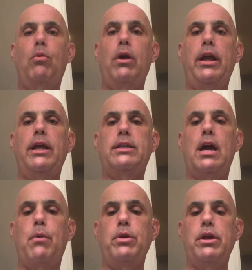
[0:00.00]

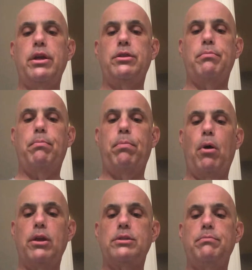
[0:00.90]
anytime when you get the
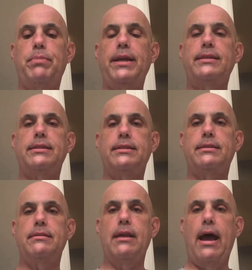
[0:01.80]
parts and pieces
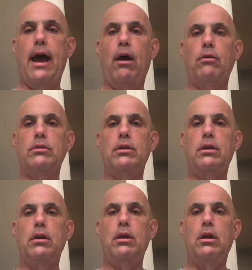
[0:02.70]
out,
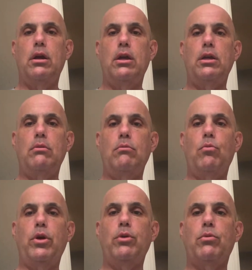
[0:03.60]

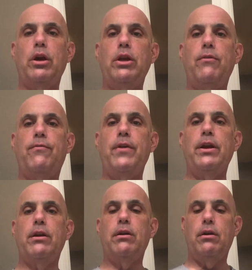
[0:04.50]
when you run your
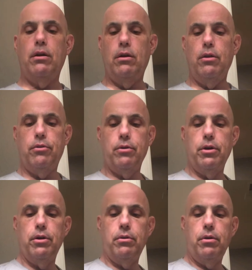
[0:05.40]
finger
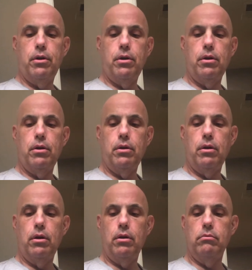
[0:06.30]
through,
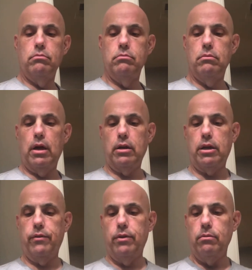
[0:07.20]
I'll
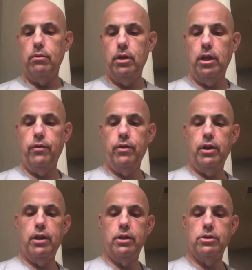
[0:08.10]
give you a
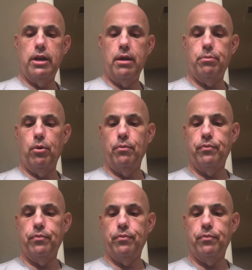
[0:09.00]
good example.